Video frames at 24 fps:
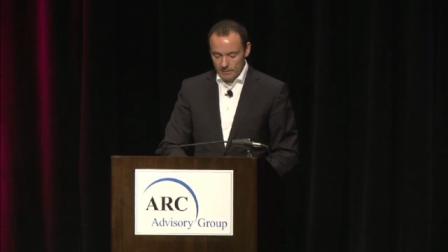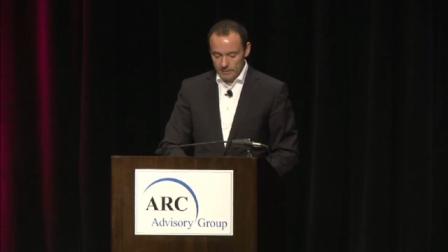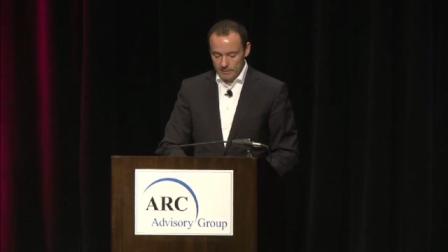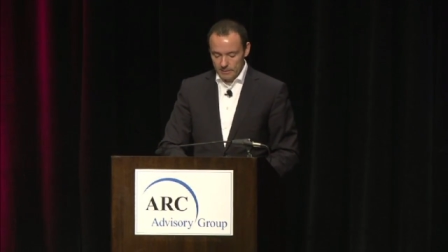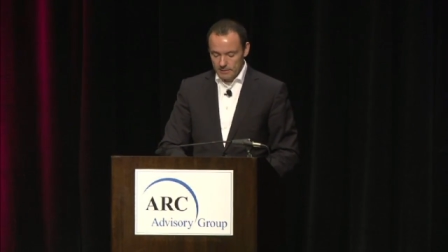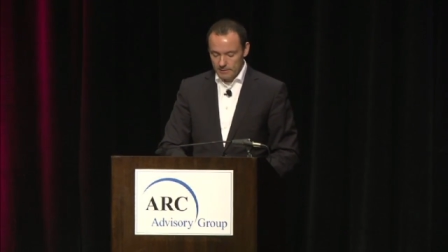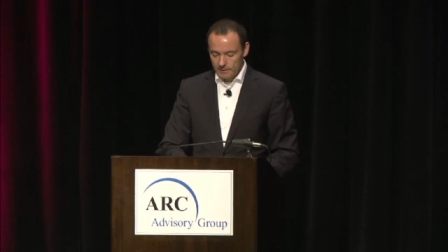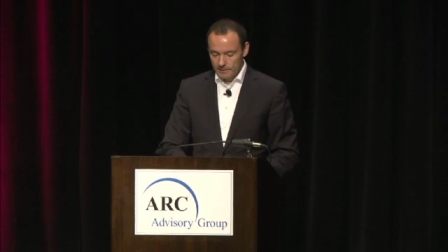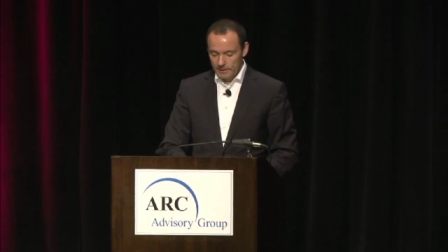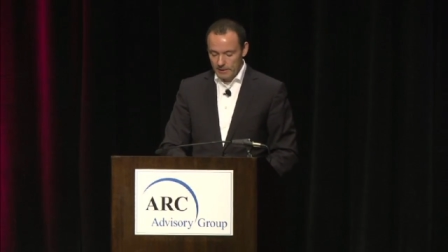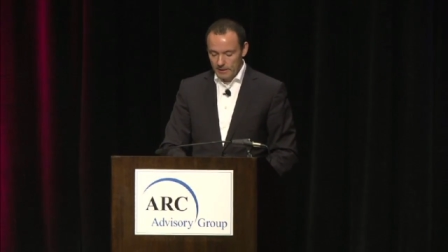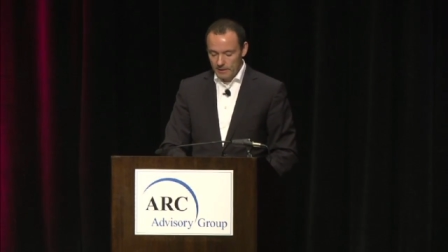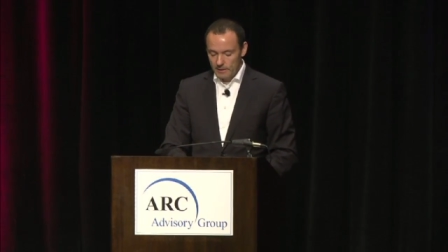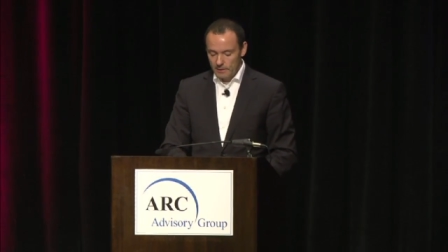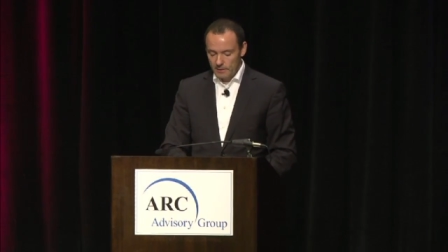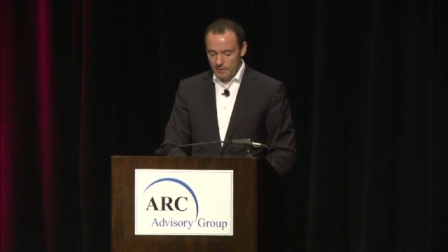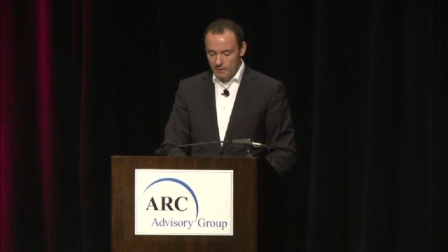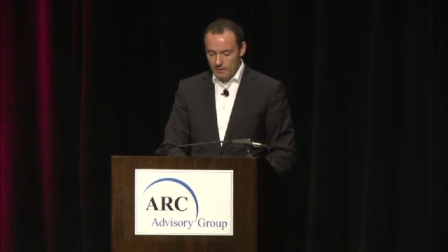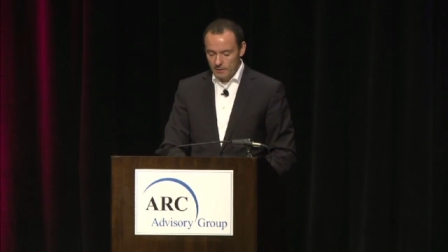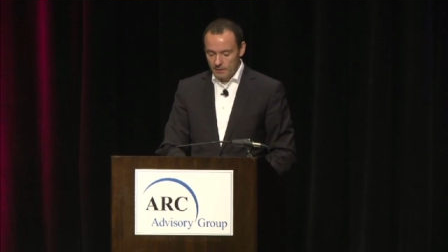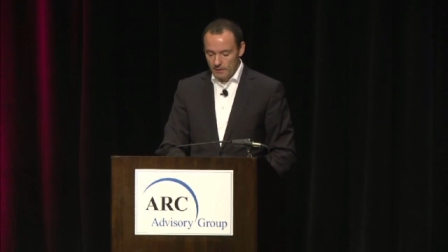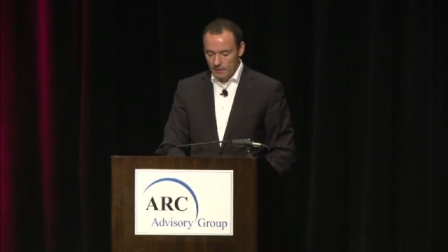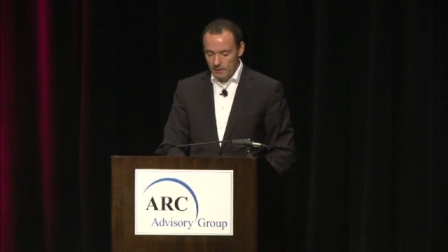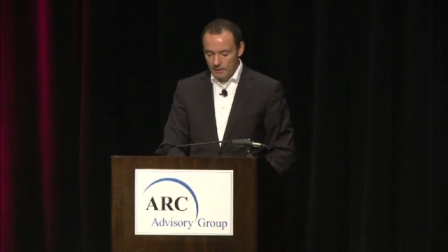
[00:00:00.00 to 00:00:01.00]
and
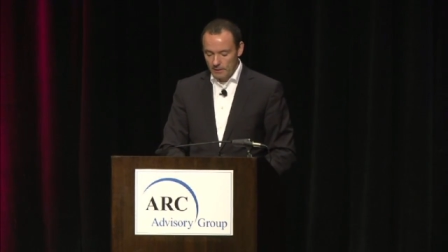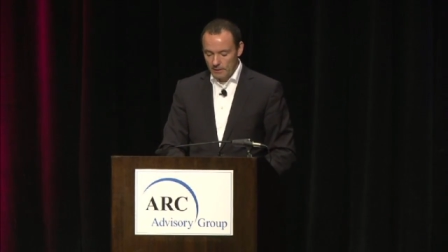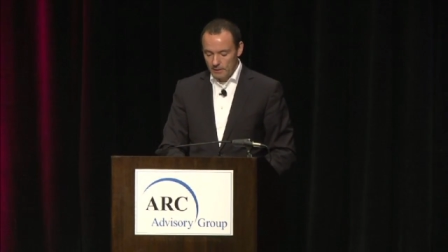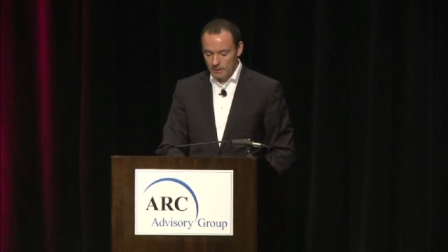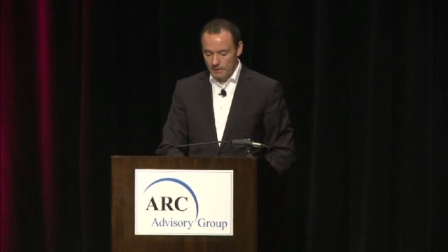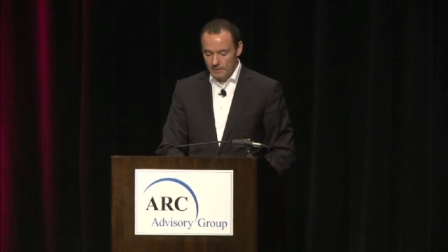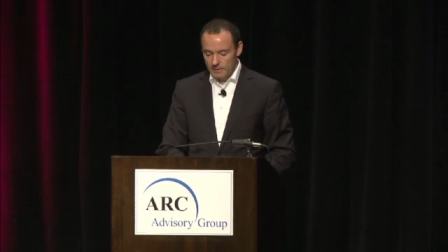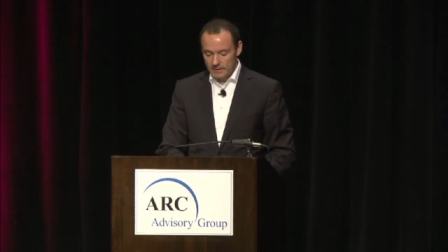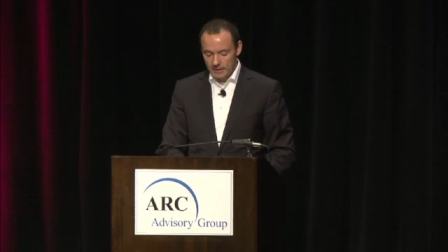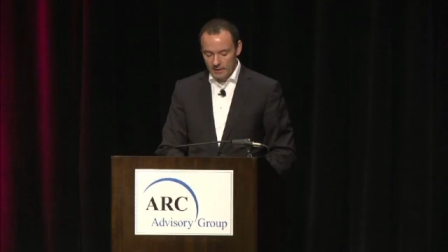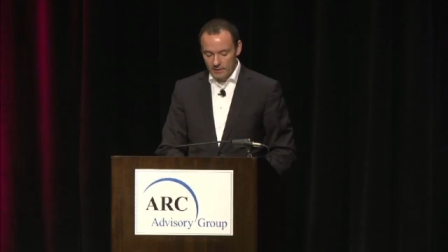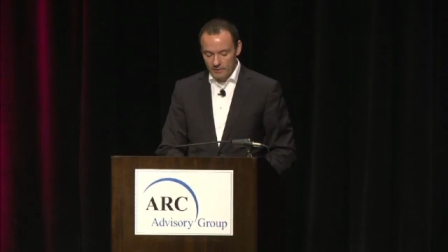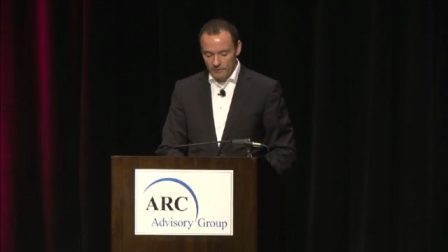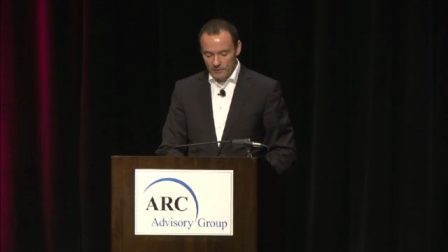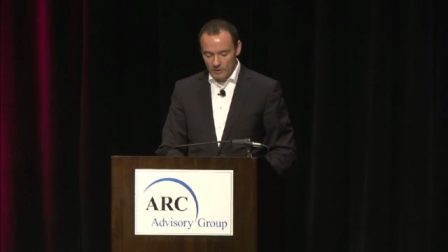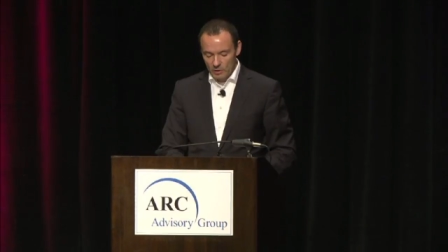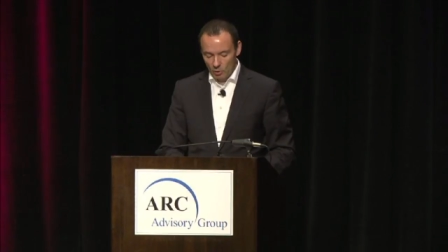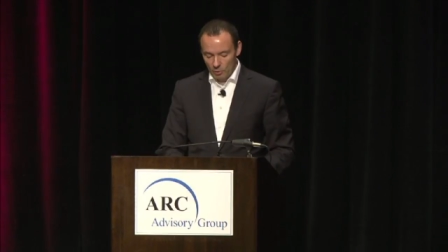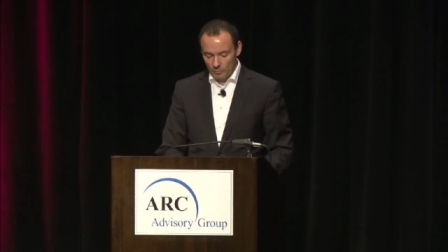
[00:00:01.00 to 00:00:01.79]
then save